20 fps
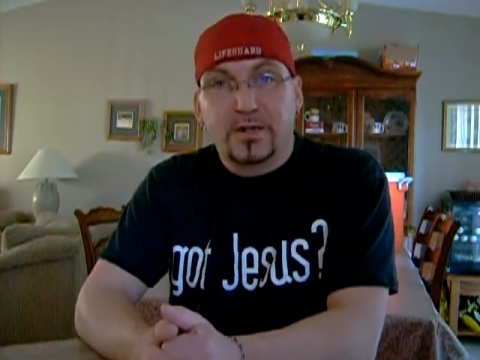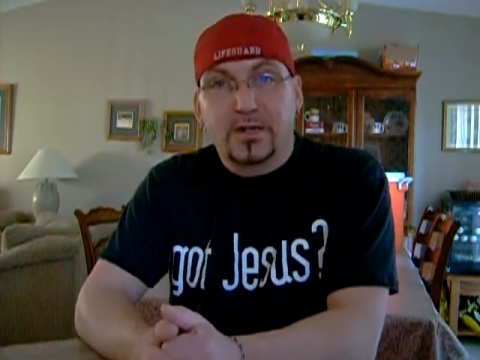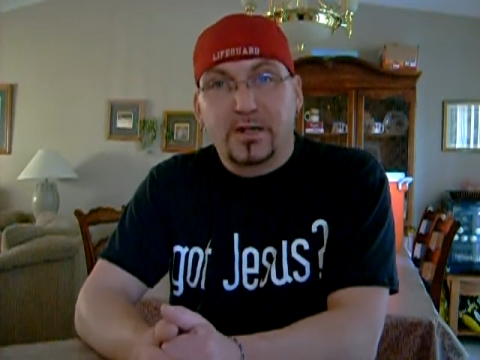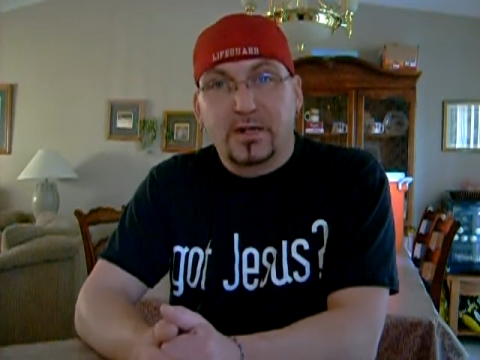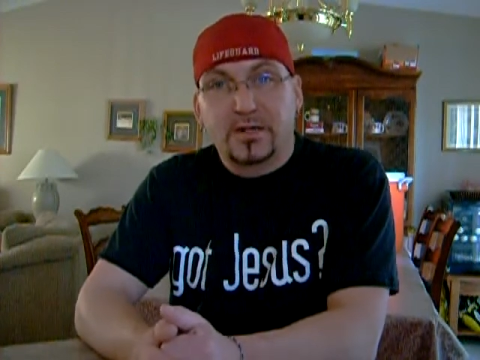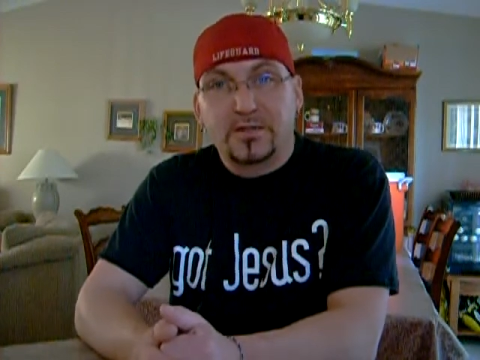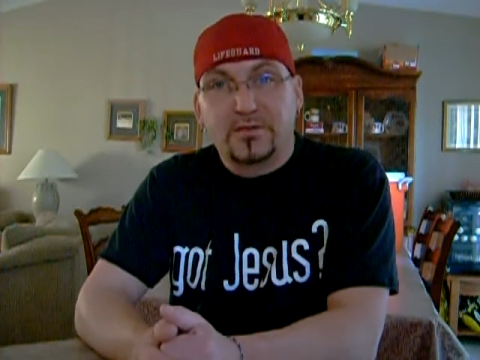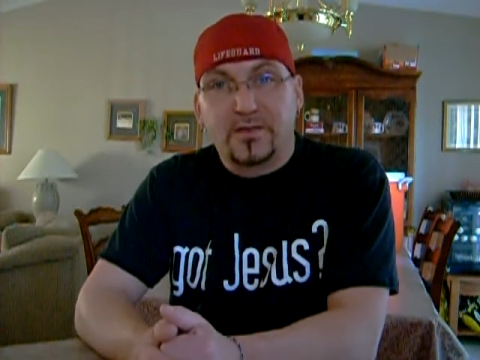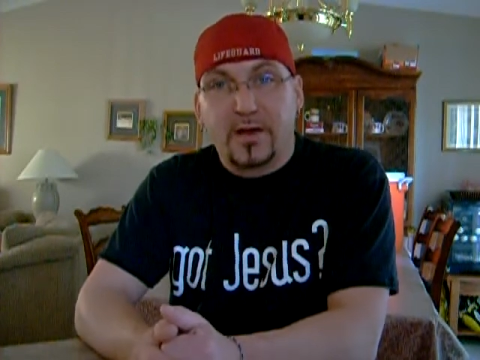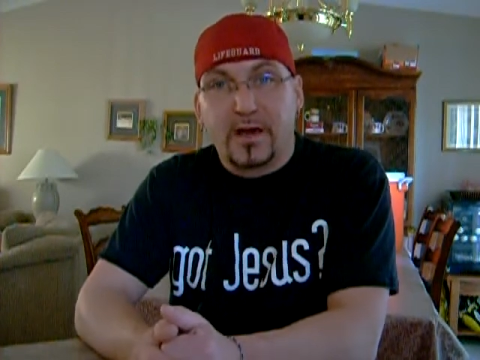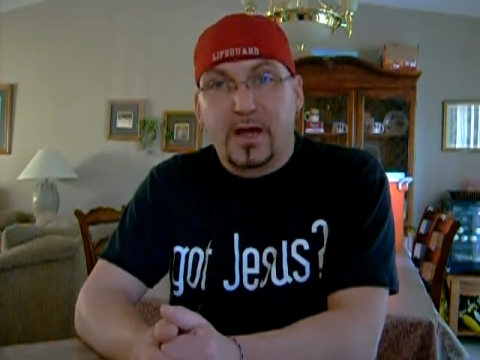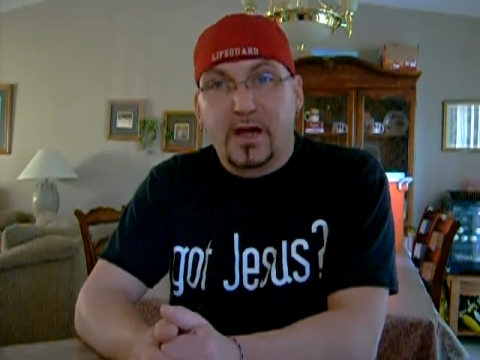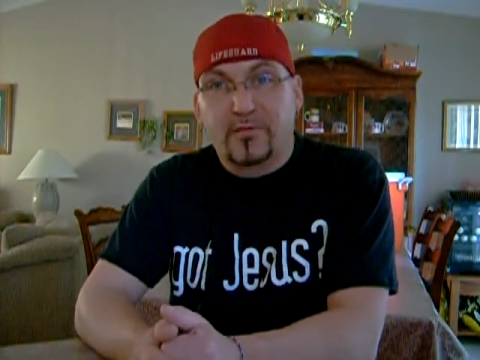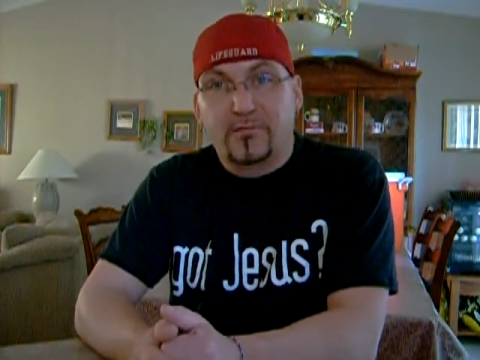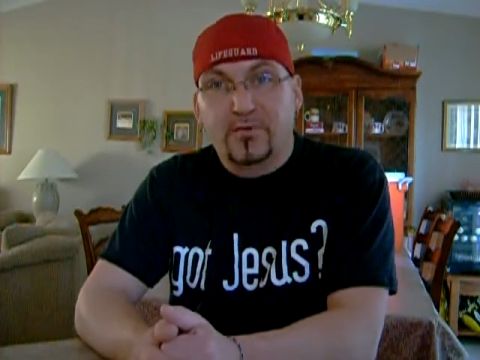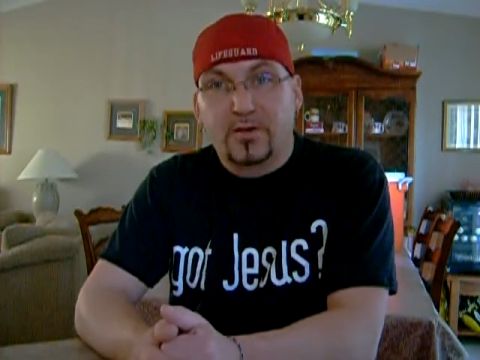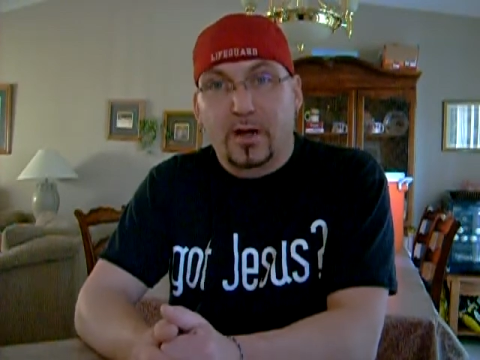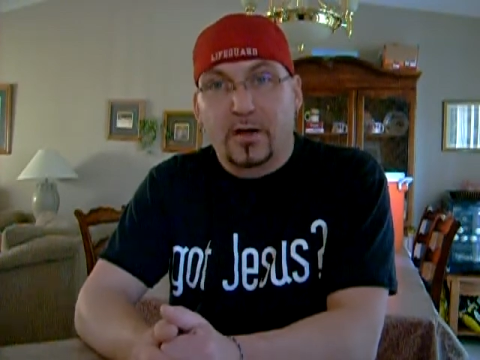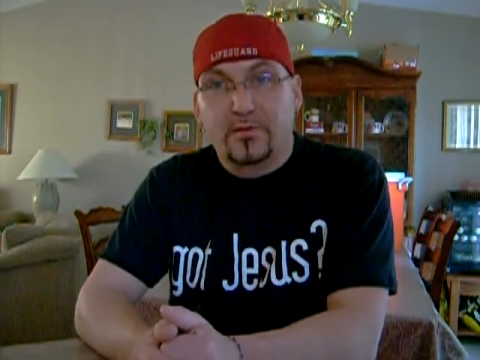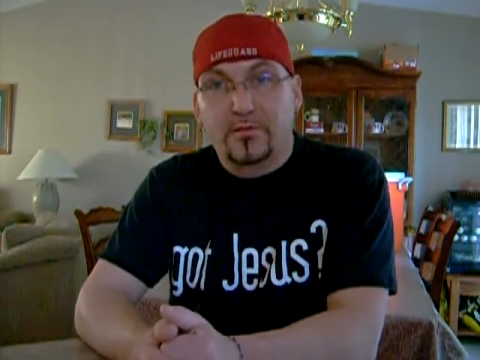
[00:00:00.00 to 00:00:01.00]
because they
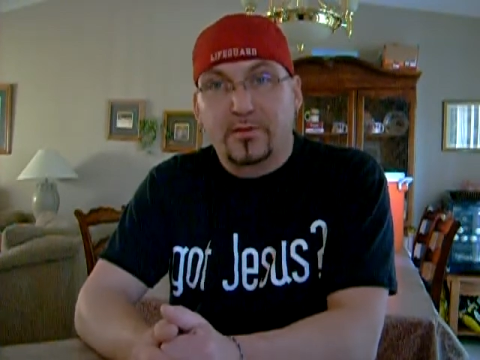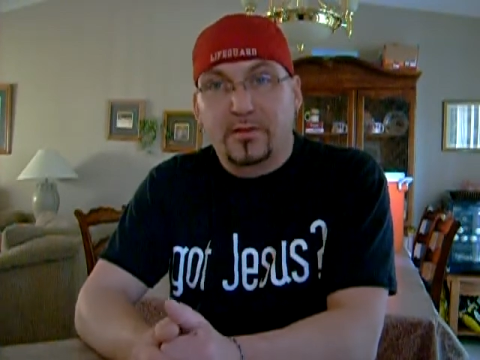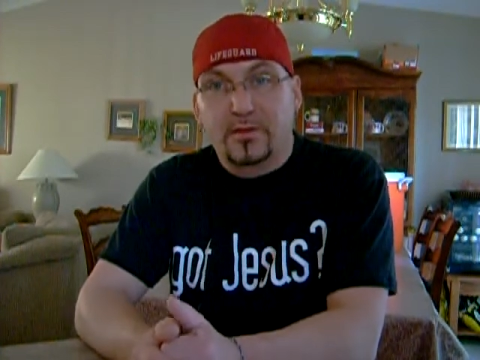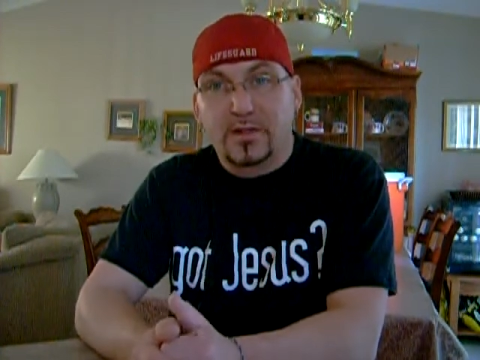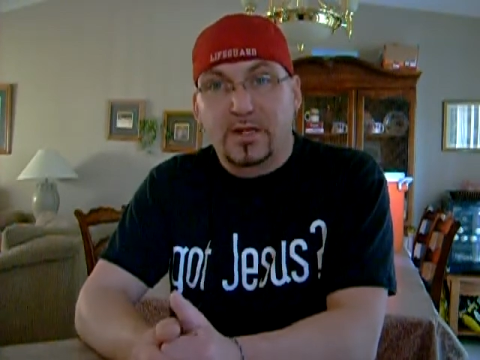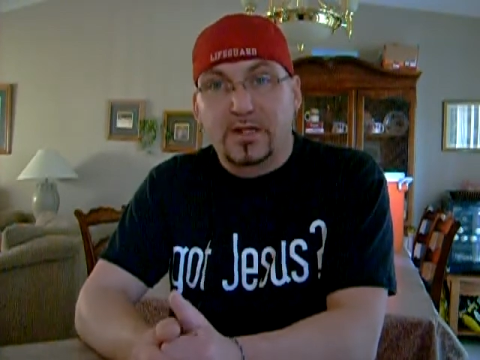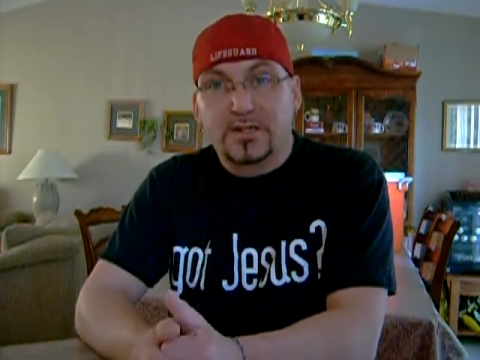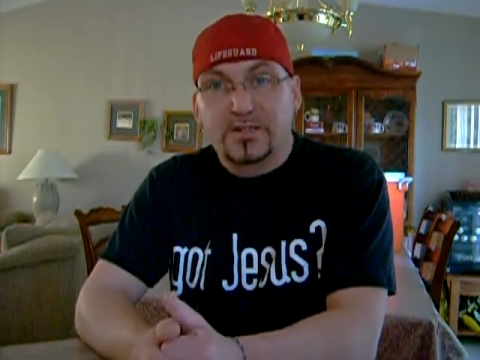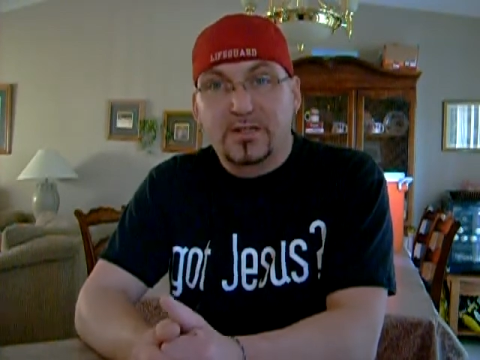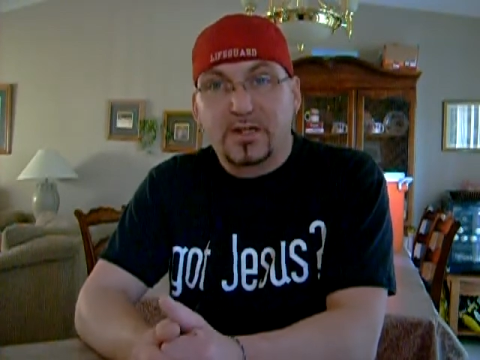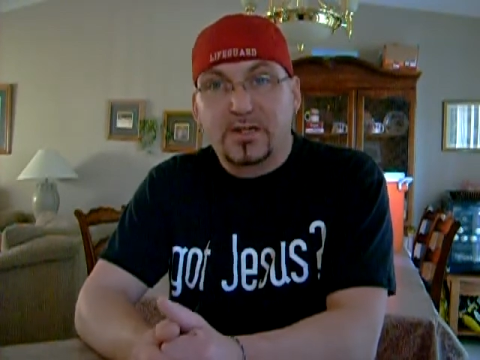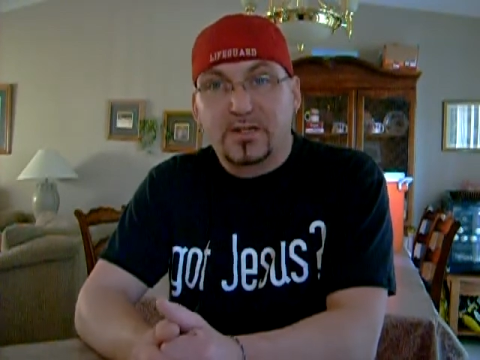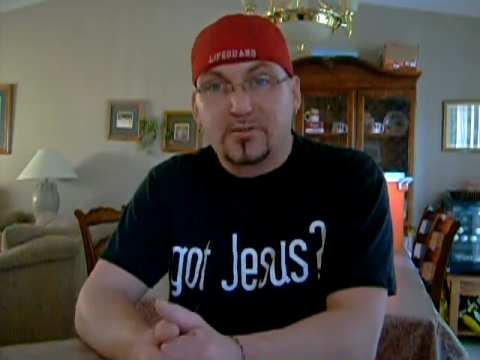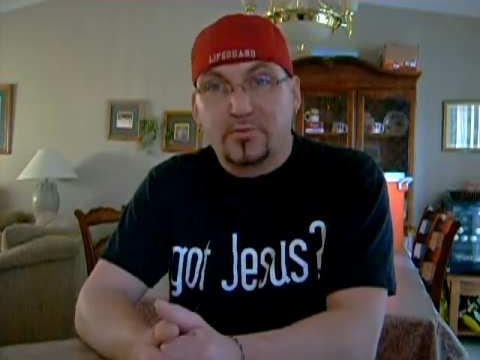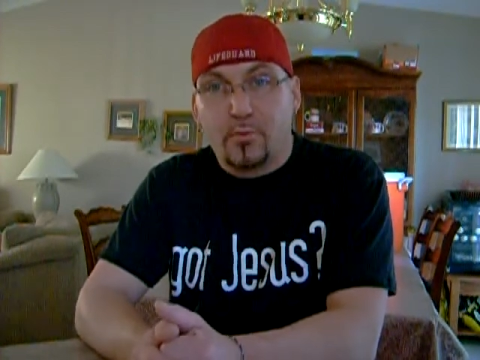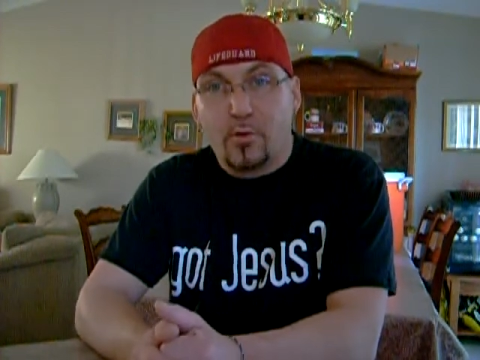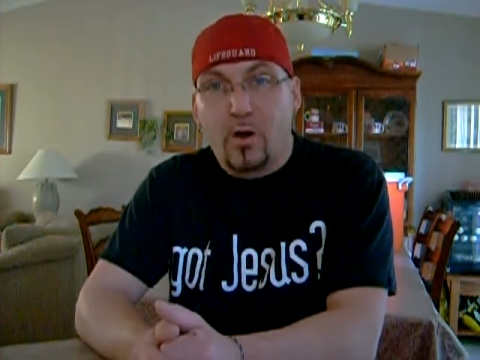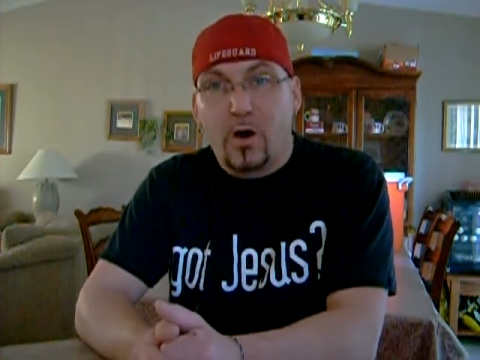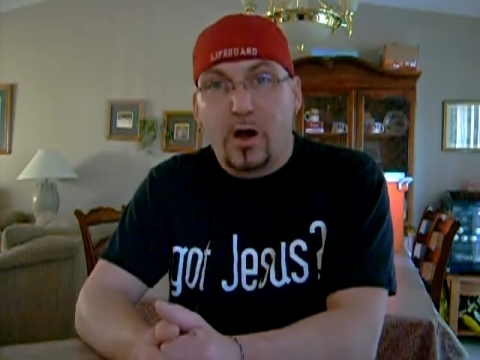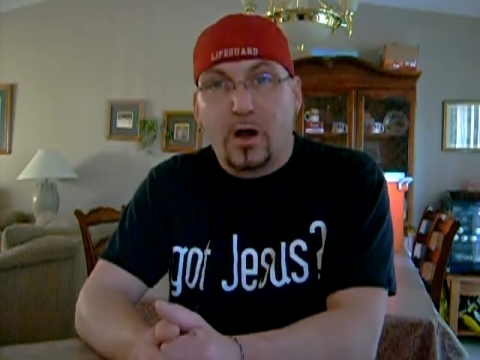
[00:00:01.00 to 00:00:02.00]
have done these things
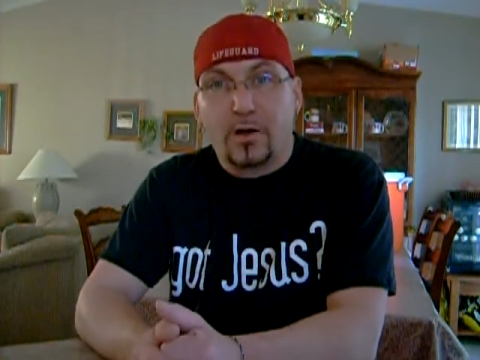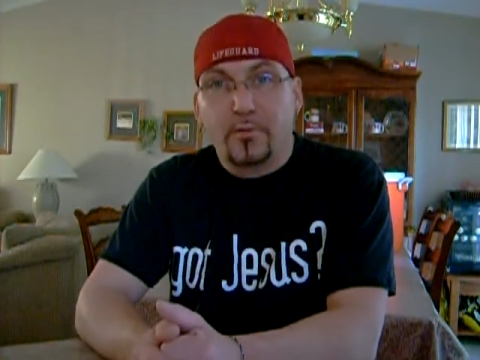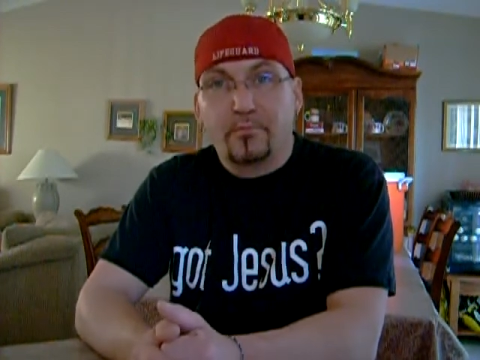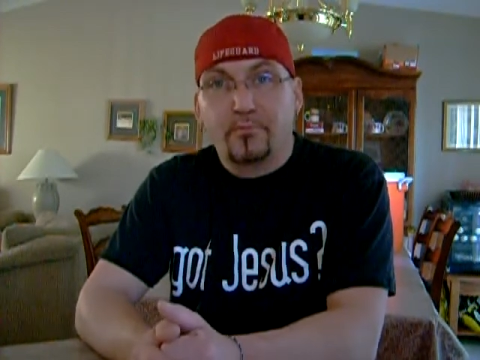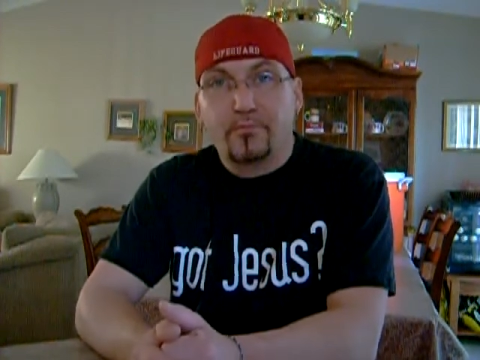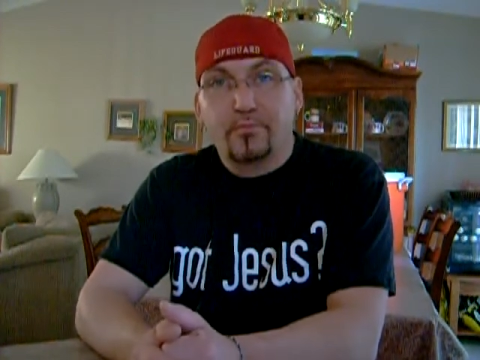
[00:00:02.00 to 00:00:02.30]
wrong.